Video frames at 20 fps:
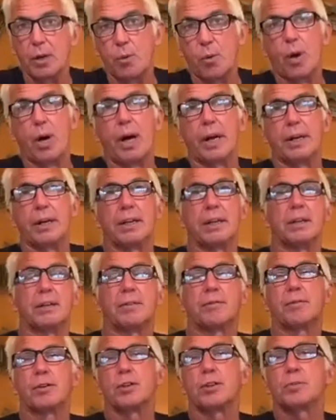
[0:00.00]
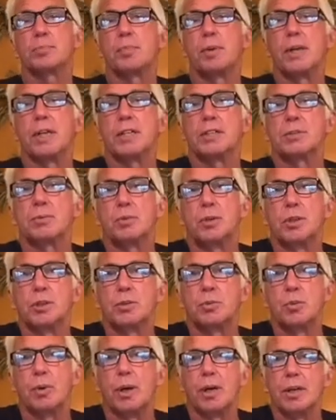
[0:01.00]
wanted in the first place,
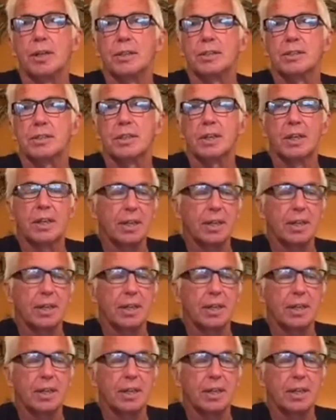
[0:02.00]
which was